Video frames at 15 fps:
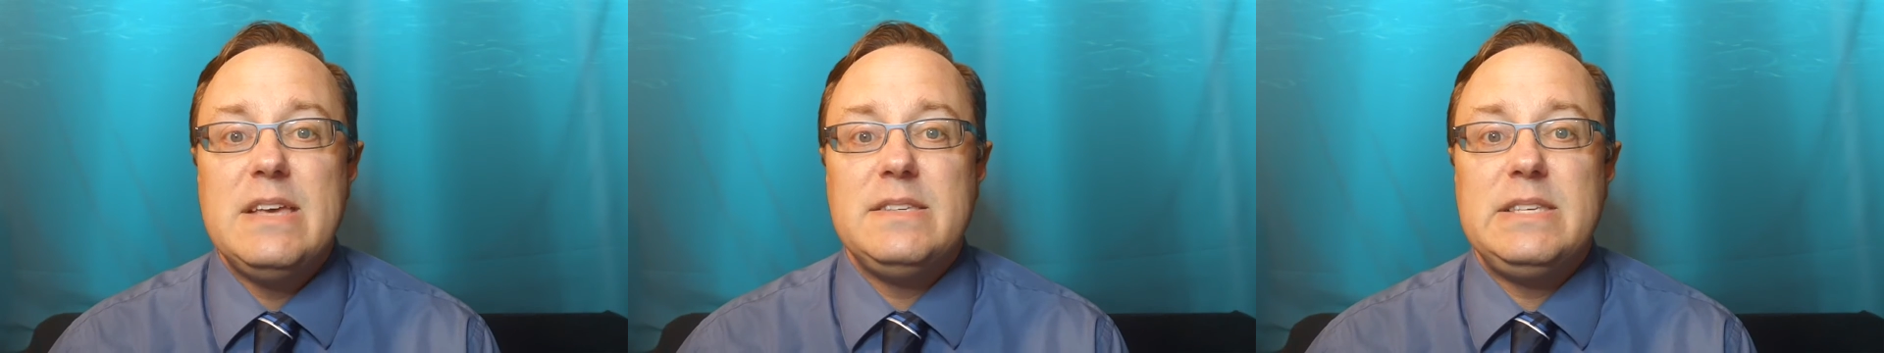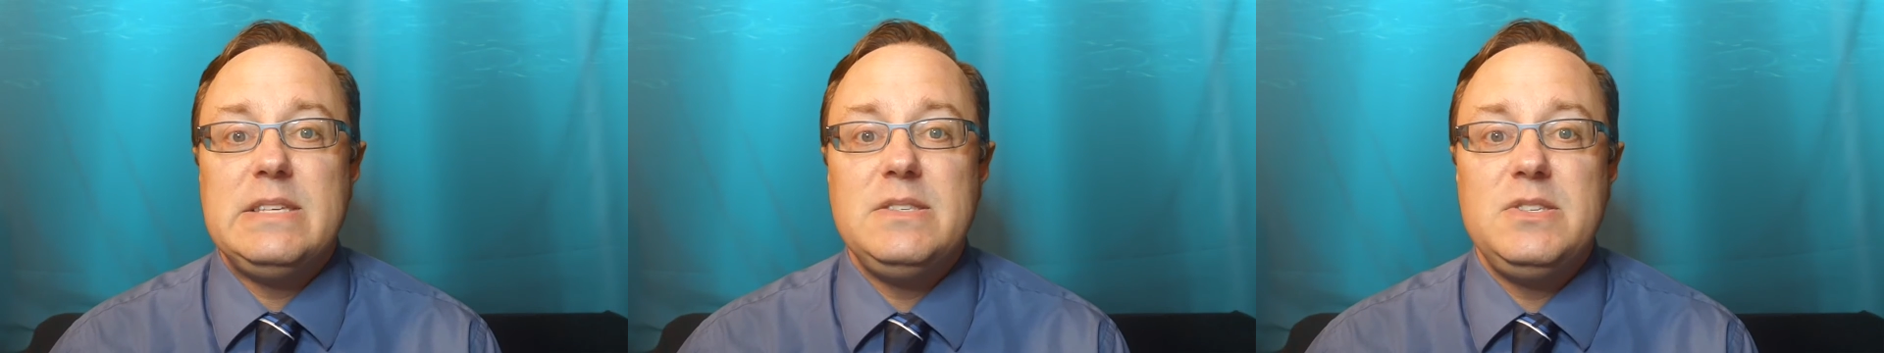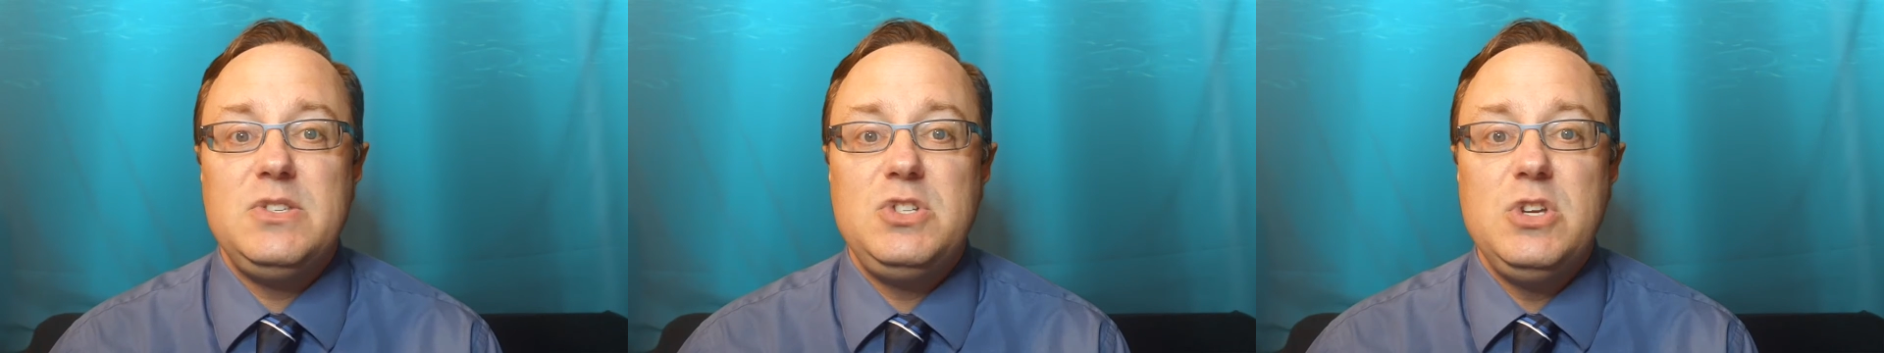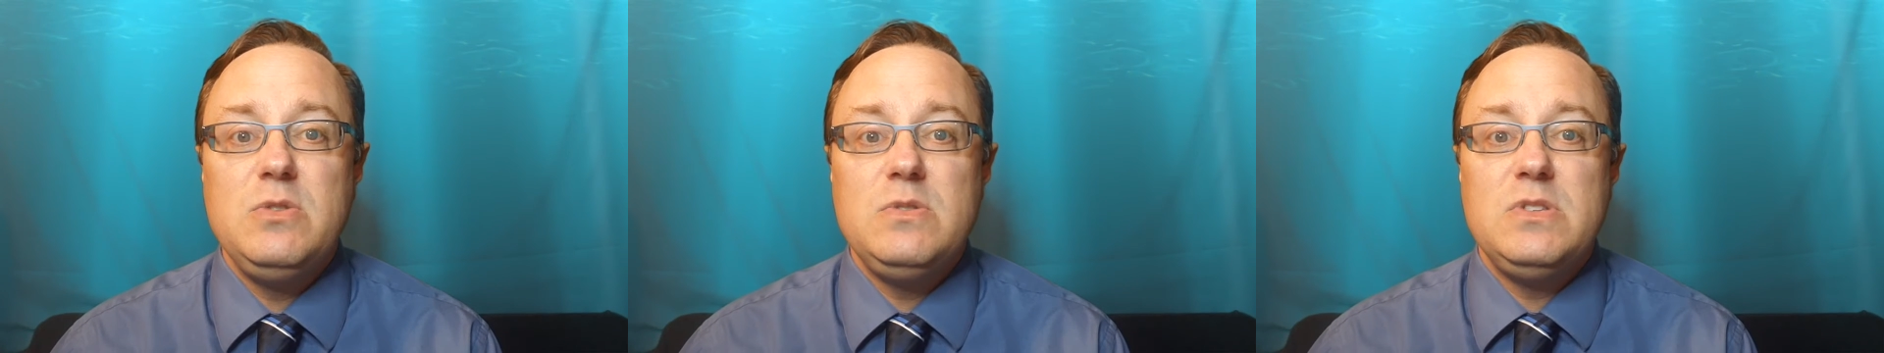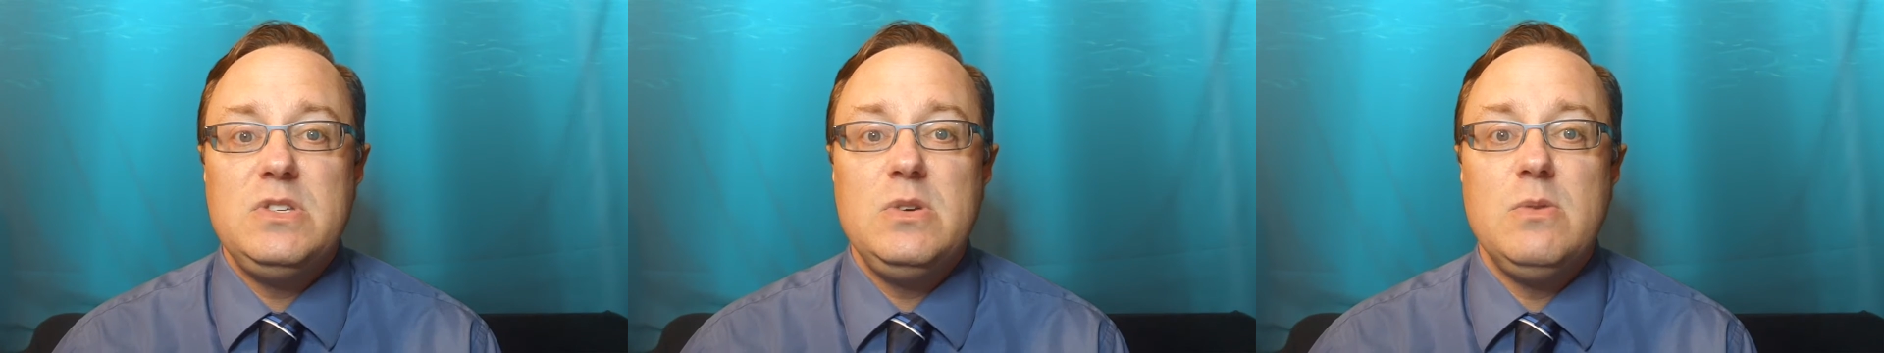Since
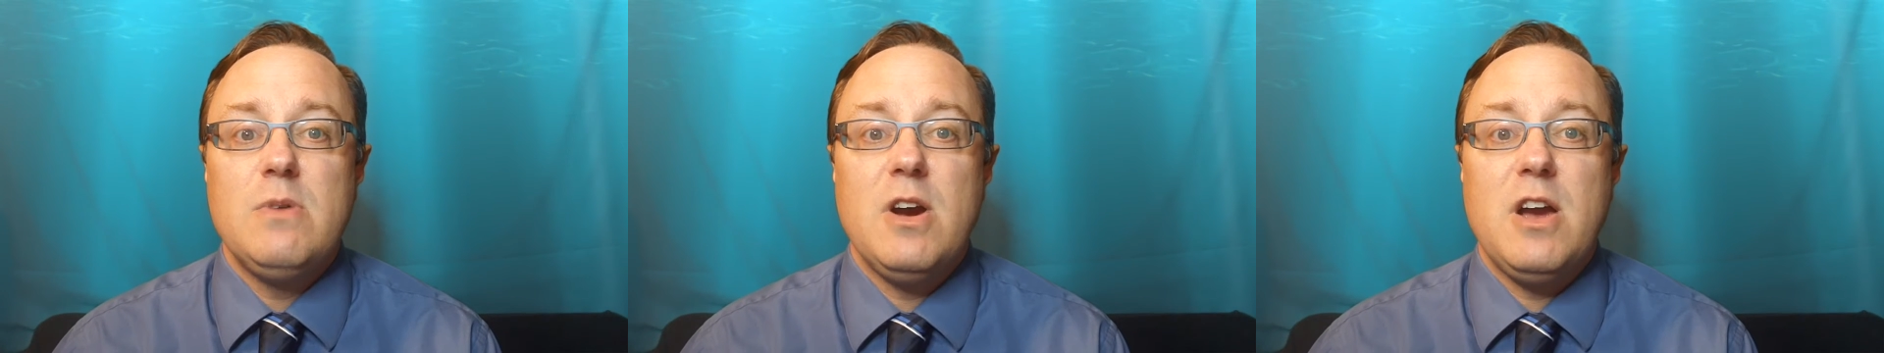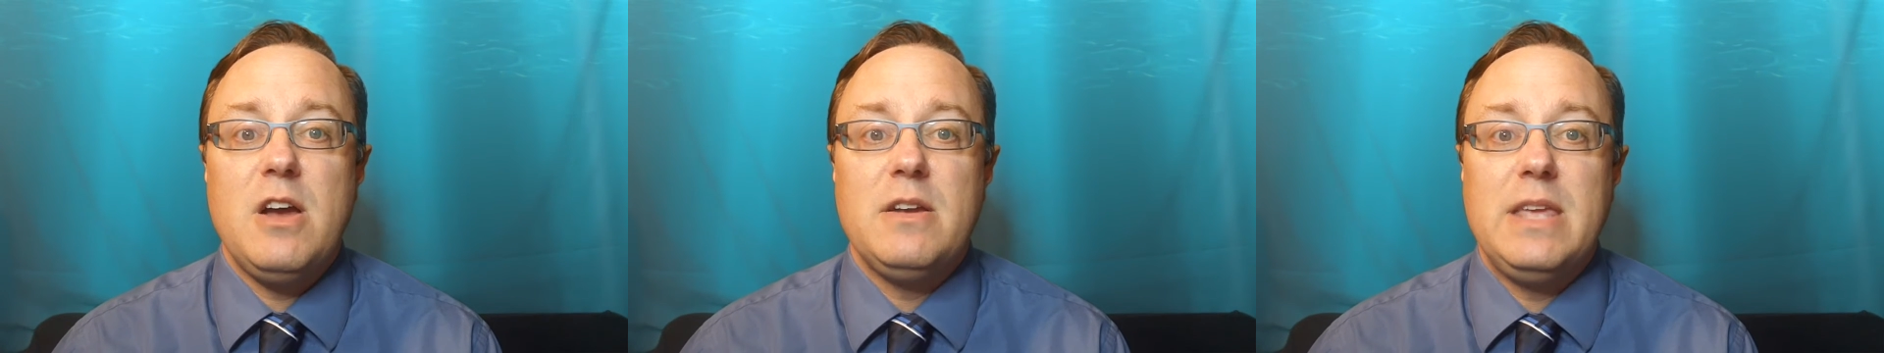students who are on